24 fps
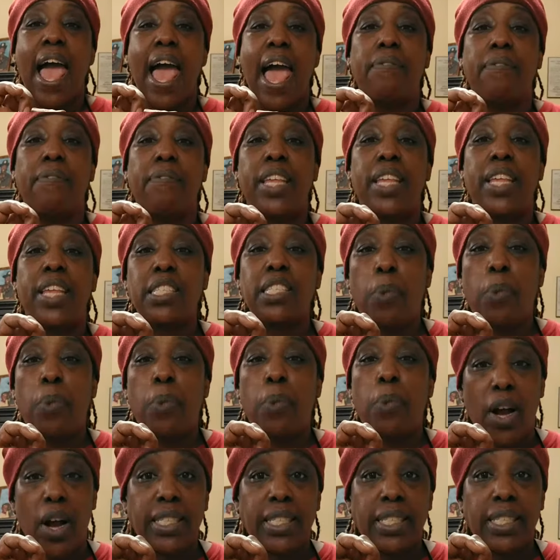this
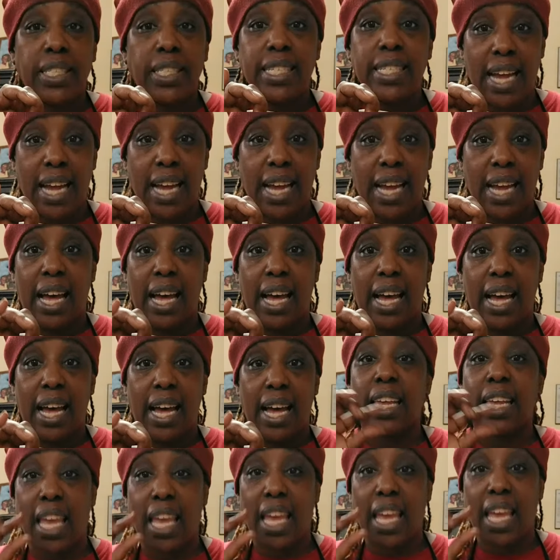portion done
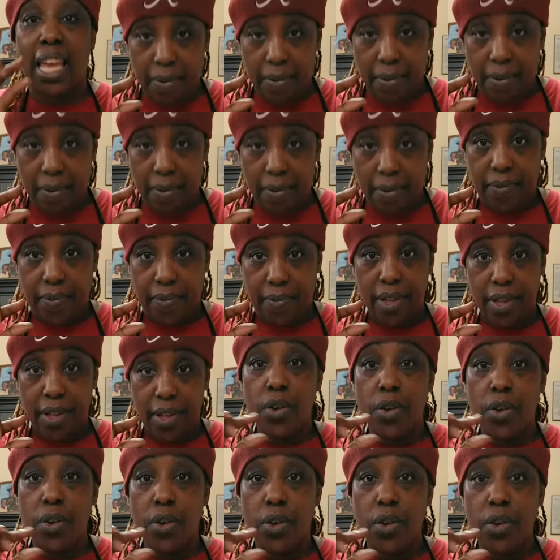if you're
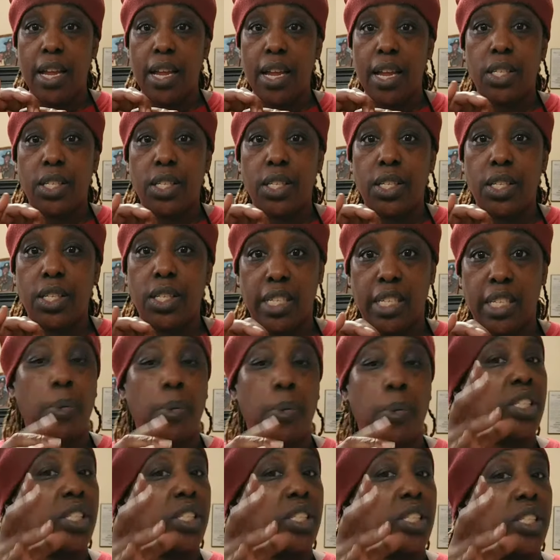going to do this portion.
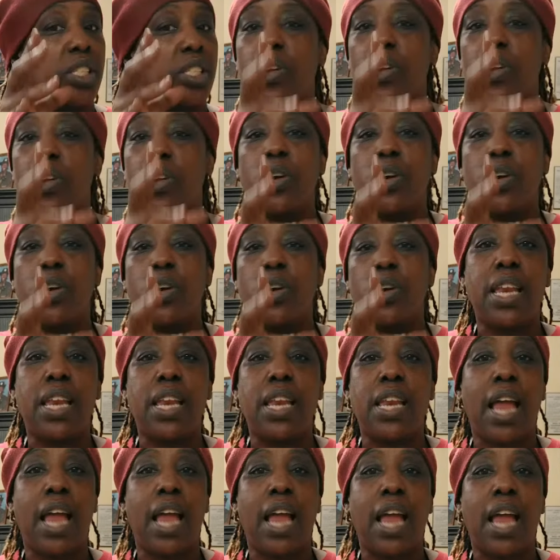If you're doing all
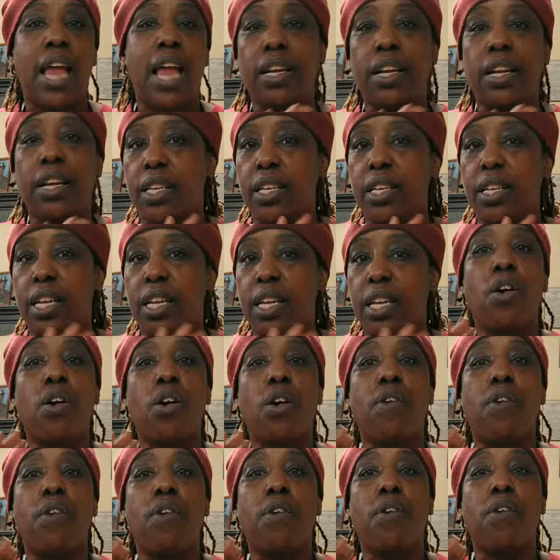clear, then you're
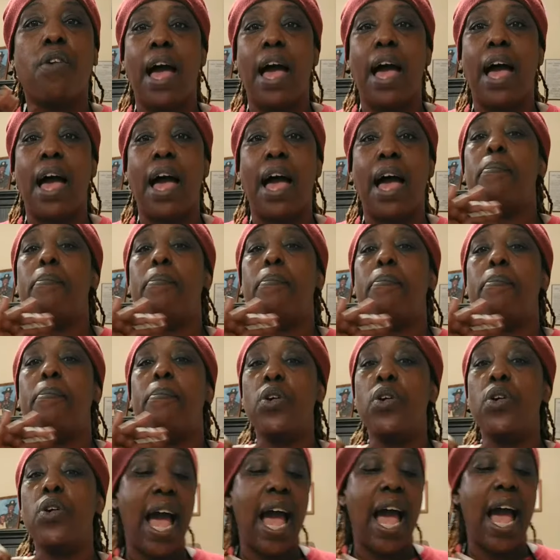fine. But if you're
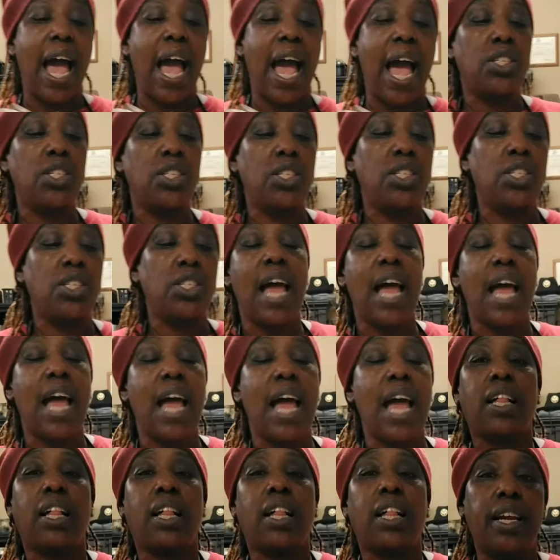not doing all
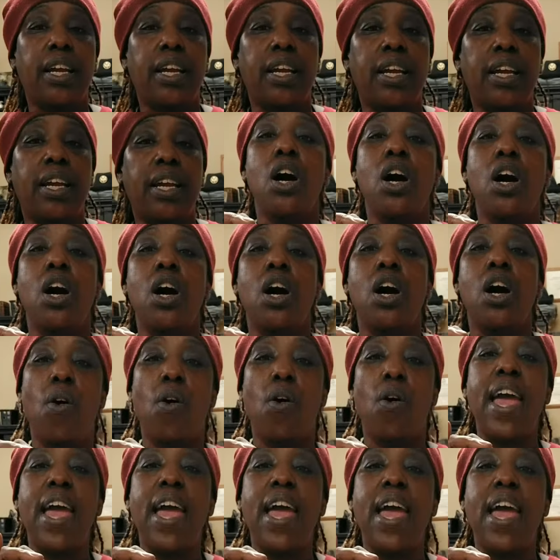clear, go
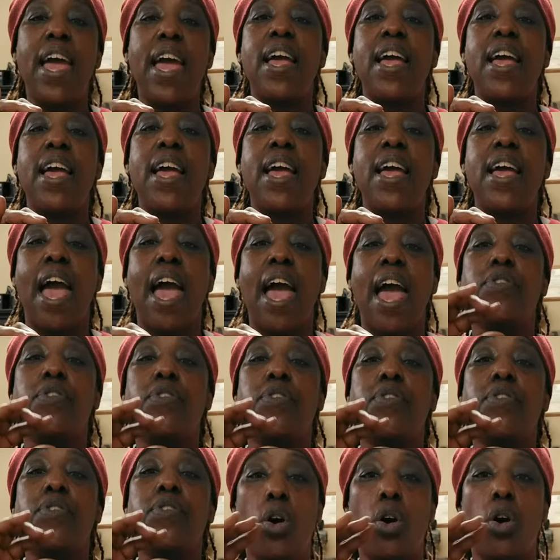ahead and have your
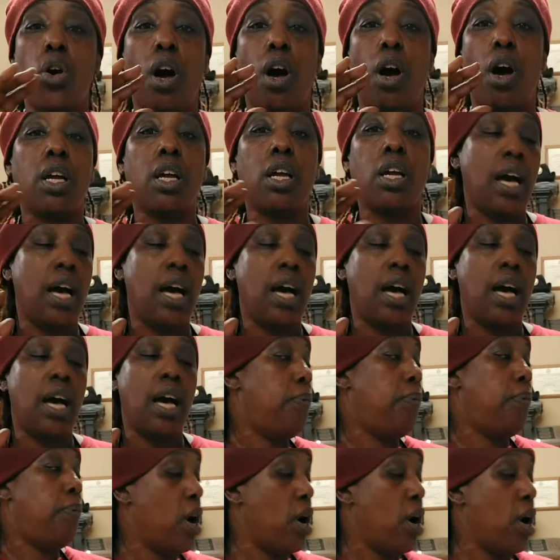color
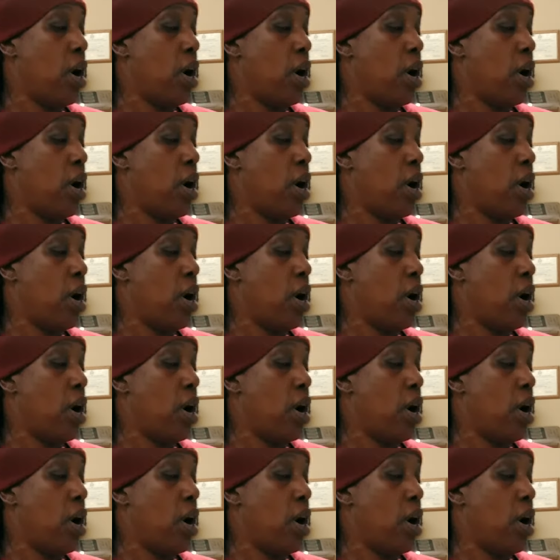portion